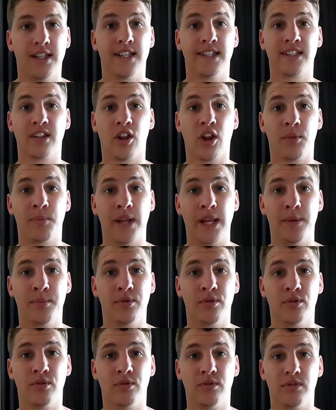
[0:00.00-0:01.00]
There's a lot of
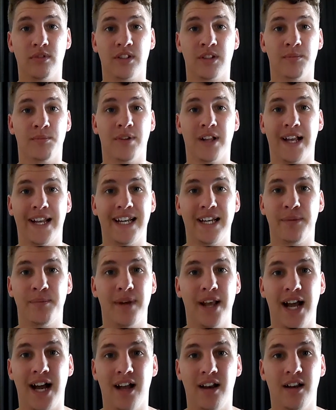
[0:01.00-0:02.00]
people complaining
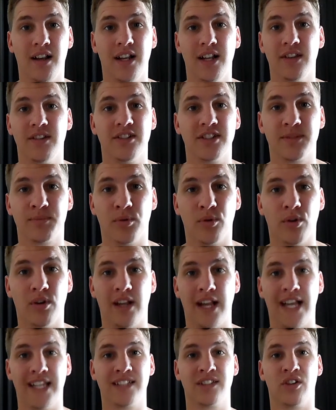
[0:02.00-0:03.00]
about the
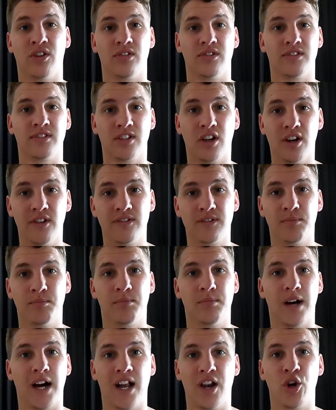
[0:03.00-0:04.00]
sport has gone soft,
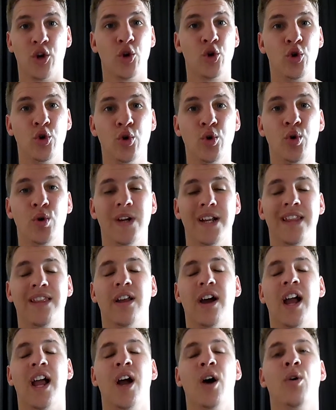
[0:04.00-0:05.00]
but who in
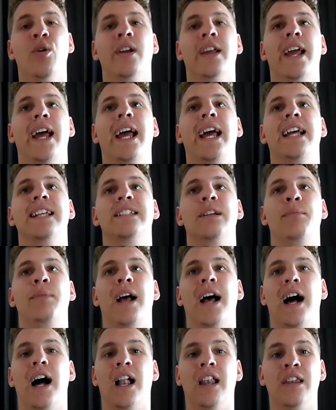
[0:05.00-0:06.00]
the hell cares
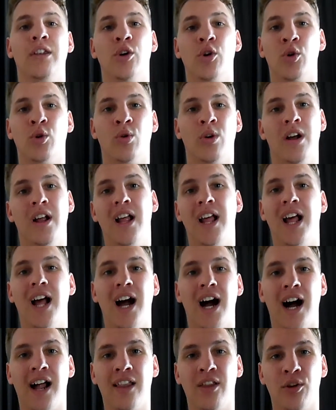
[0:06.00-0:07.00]
about a little
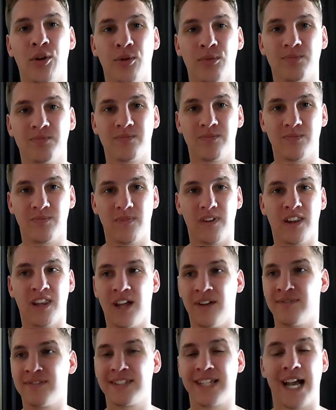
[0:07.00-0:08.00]

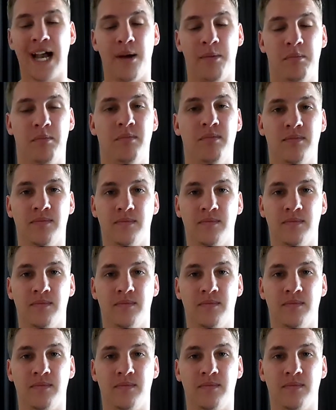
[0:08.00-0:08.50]
love tap?